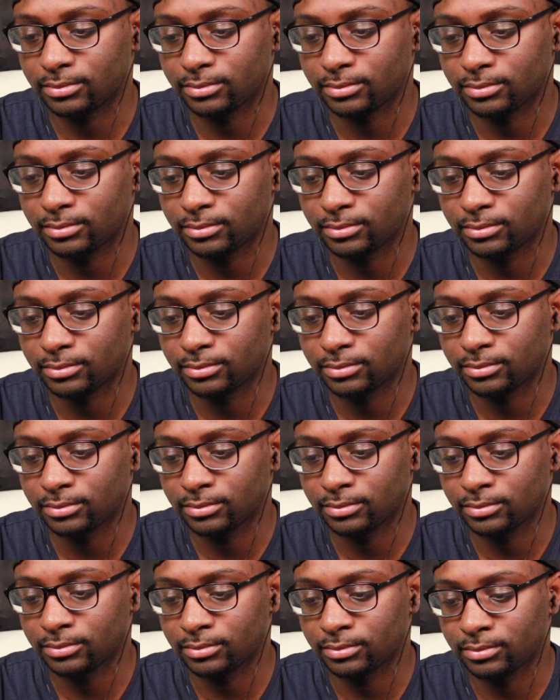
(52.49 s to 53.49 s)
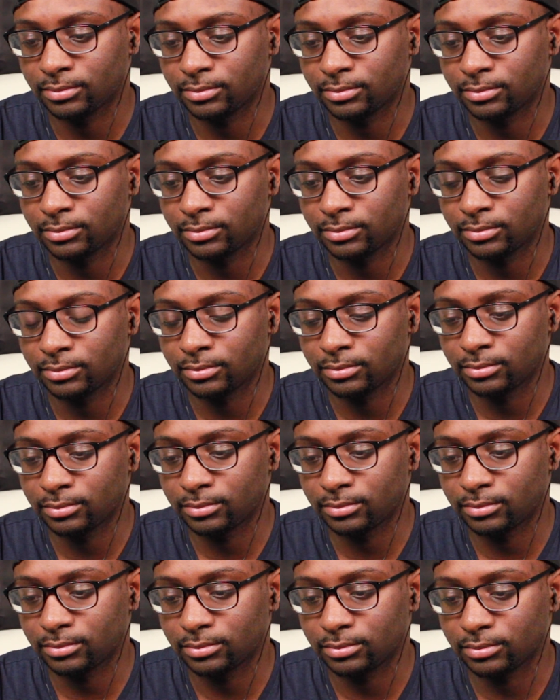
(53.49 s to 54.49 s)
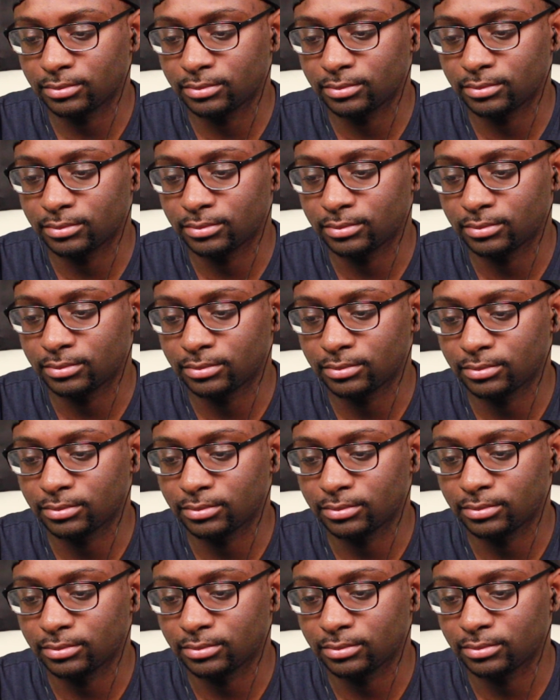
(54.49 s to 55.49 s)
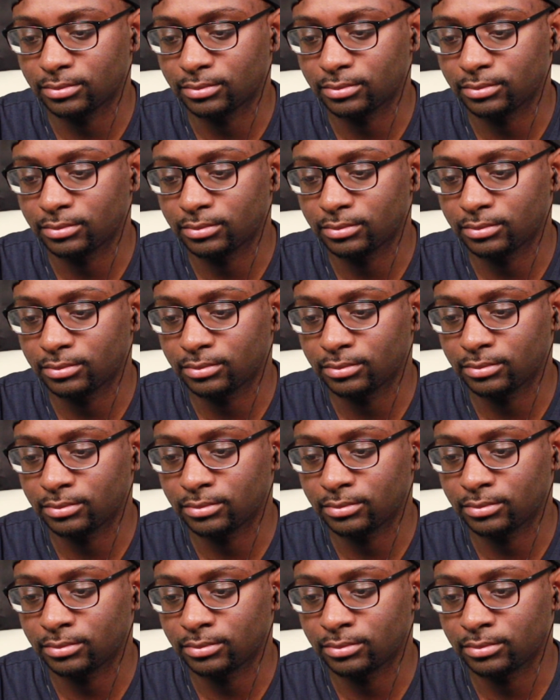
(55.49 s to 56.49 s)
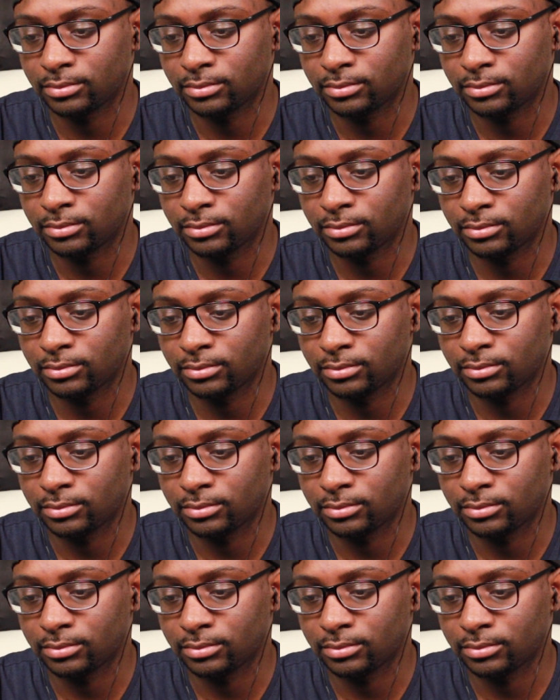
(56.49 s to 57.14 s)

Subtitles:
Nothing is said.